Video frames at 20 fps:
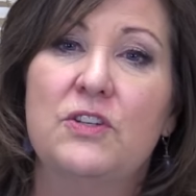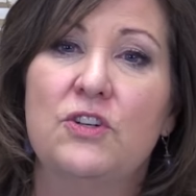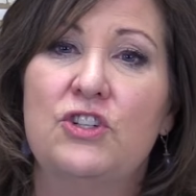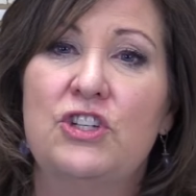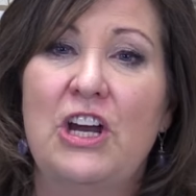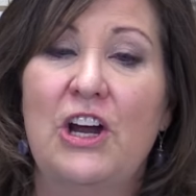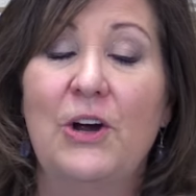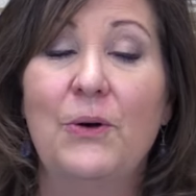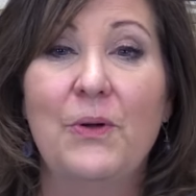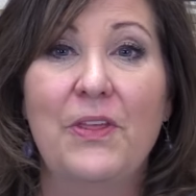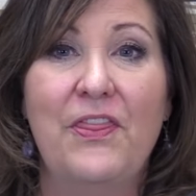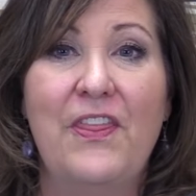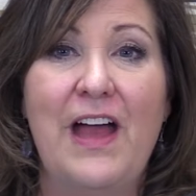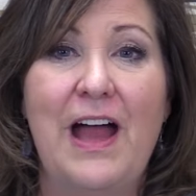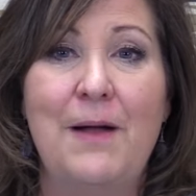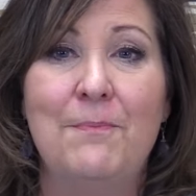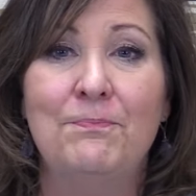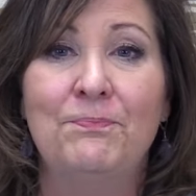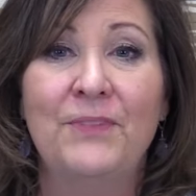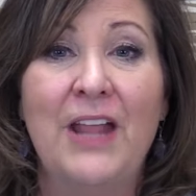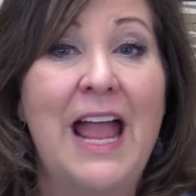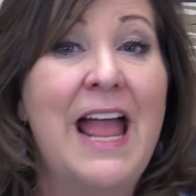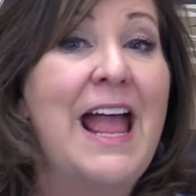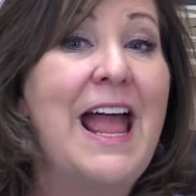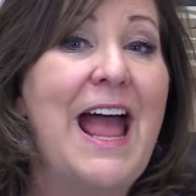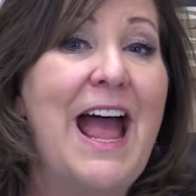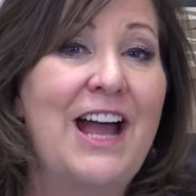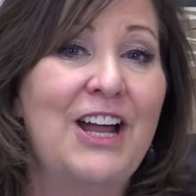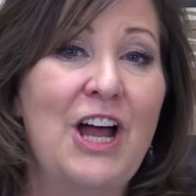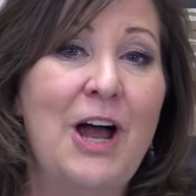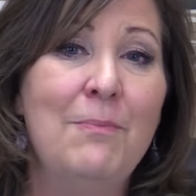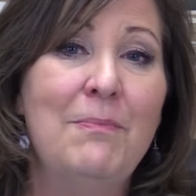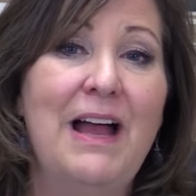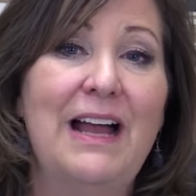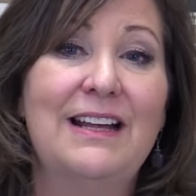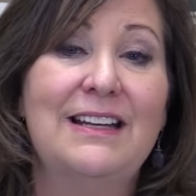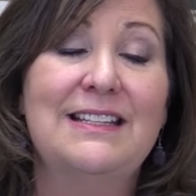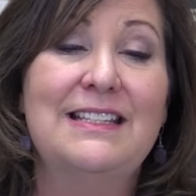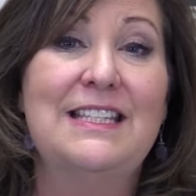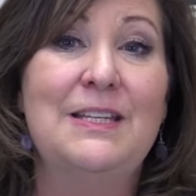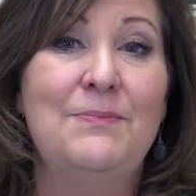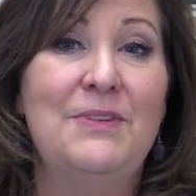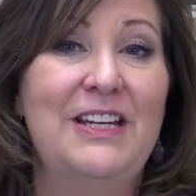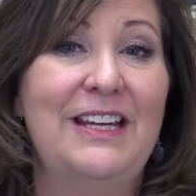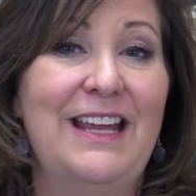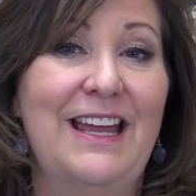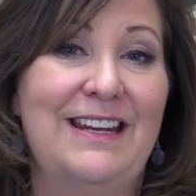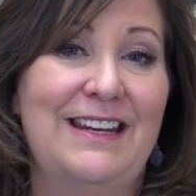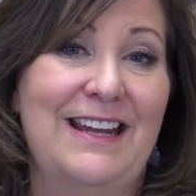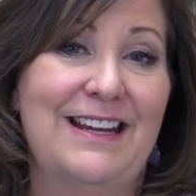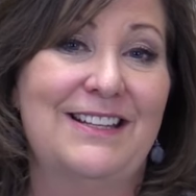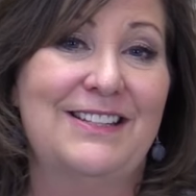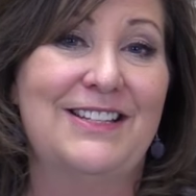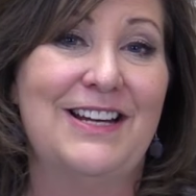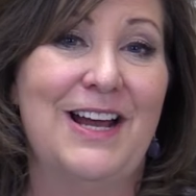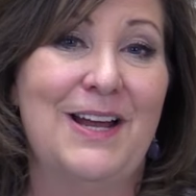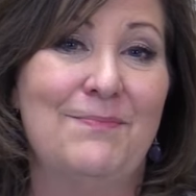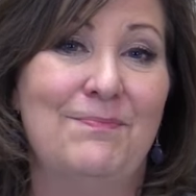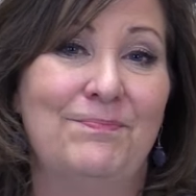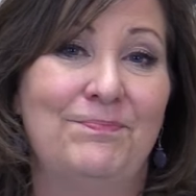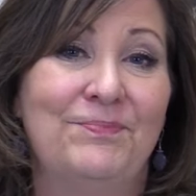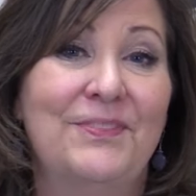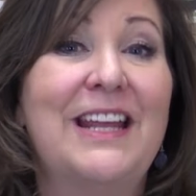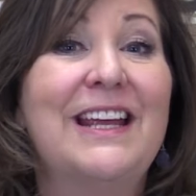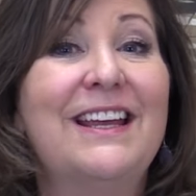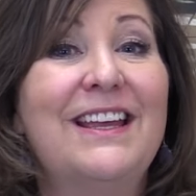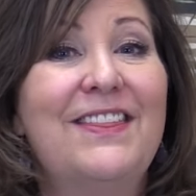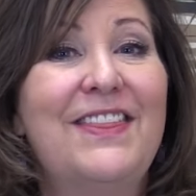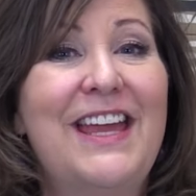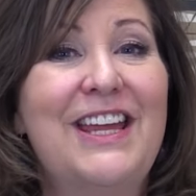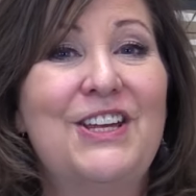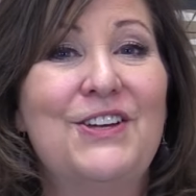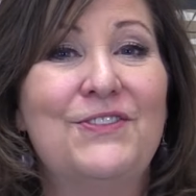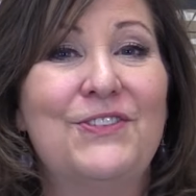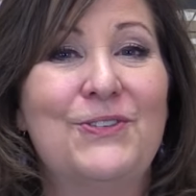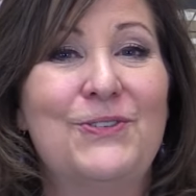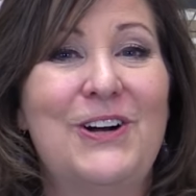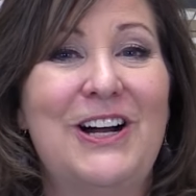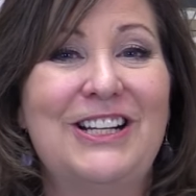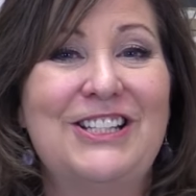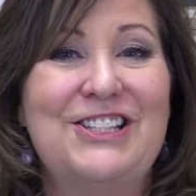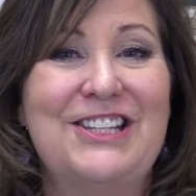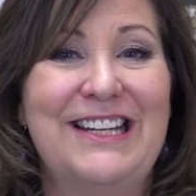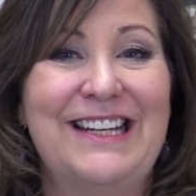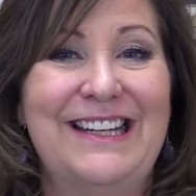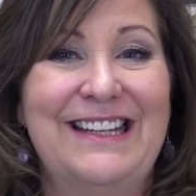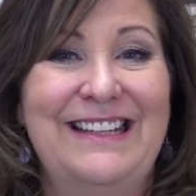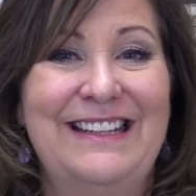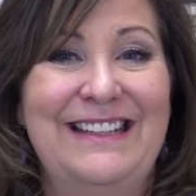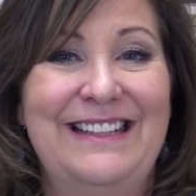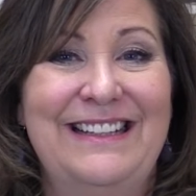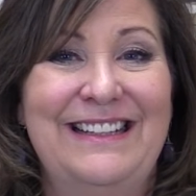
So share it with them and come back and see me again next time. Thank you for watching.